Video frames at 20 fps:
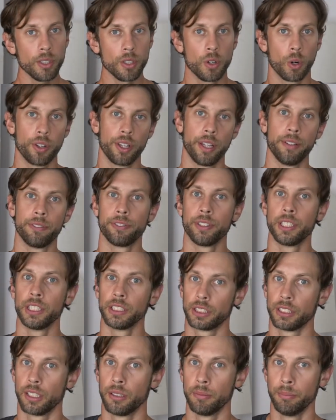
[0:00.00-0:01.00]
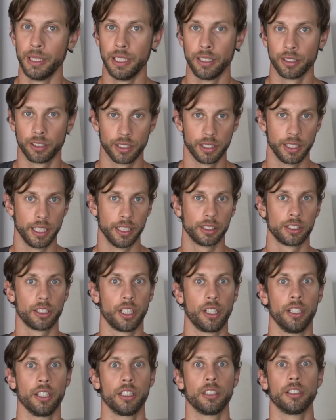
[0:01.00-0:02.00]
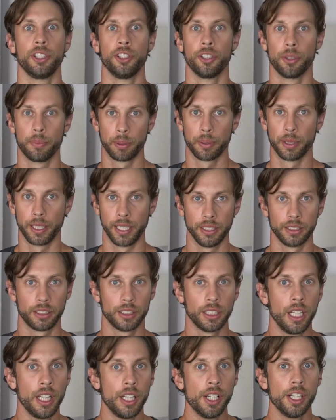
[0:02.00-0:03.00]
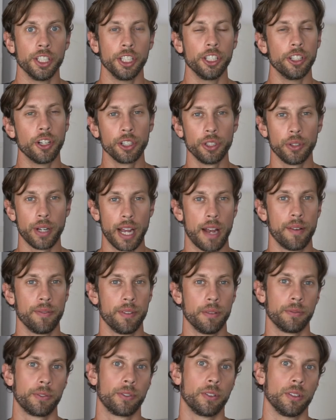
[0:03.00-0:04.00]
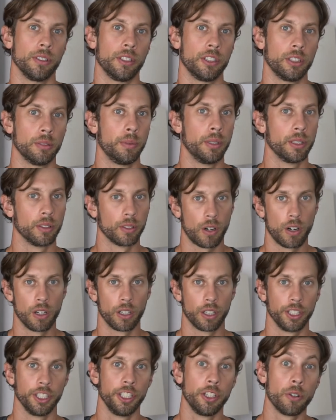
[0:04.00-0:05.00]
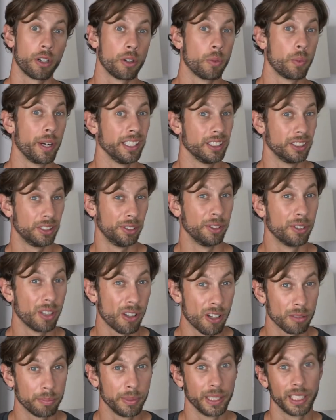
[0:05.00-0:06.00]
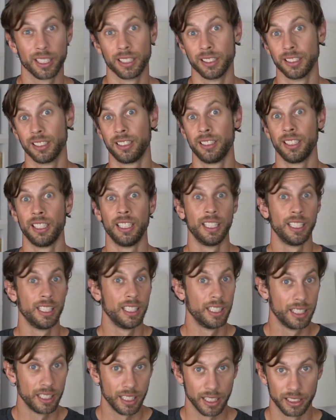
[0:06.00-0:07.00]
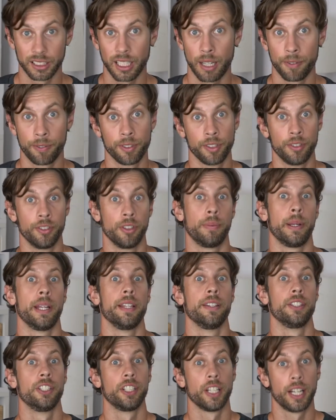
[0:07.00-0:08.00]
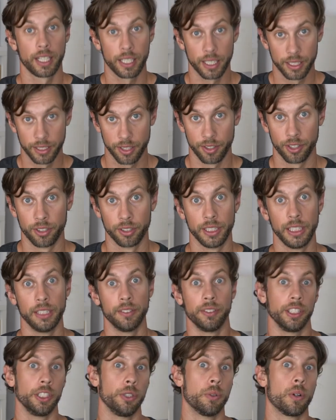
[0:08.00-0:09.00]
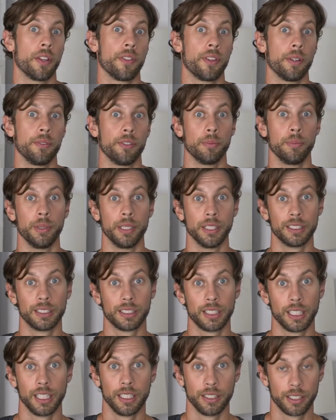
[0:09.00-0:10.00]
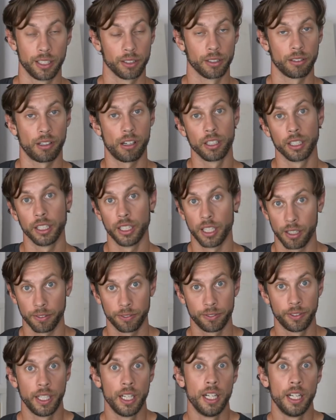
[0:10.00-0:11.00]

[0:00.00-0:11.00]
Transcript: or they finish their meal and they're starting to clear the plates. You know you have them for a little bit longer. You don't want to wait too long because it's time for them to pay the check and then they're leaving. You want them to be sitting there long enough